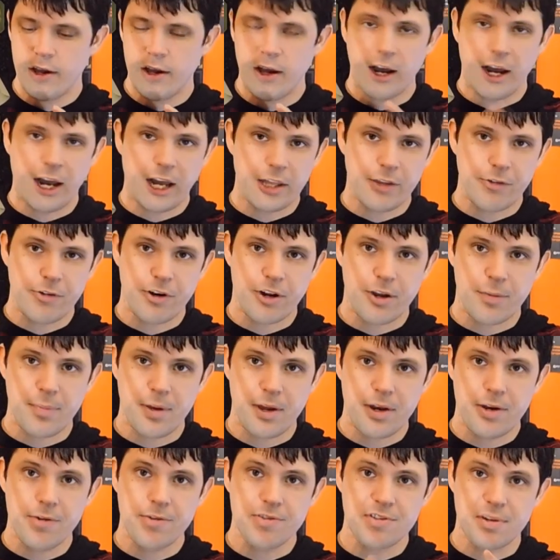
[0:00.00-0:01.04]
Highly
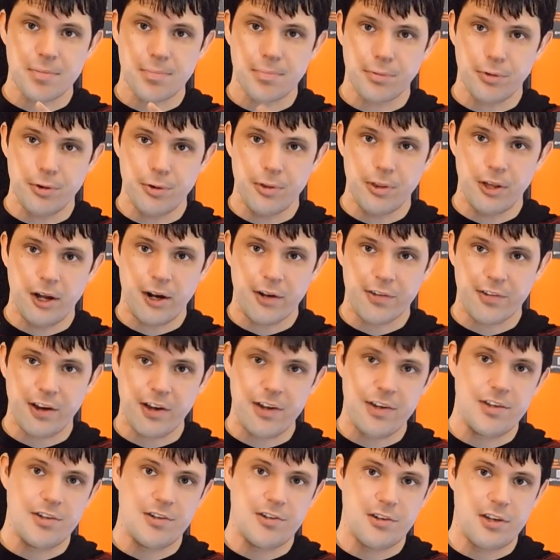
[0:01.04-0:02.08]
recommend using blue
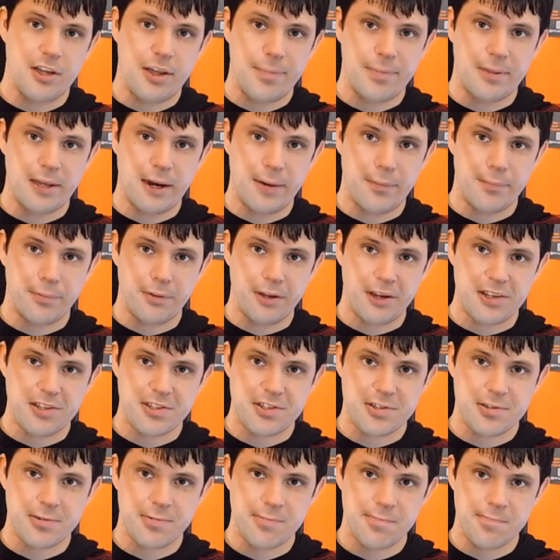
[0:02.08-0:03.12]
Loctite to keep that in
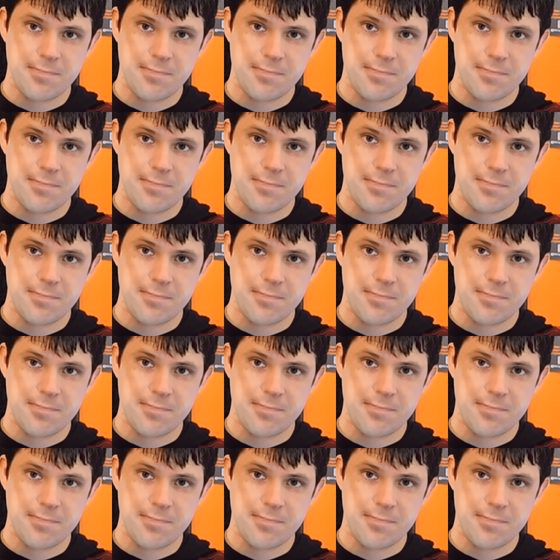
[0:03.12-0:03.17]
place.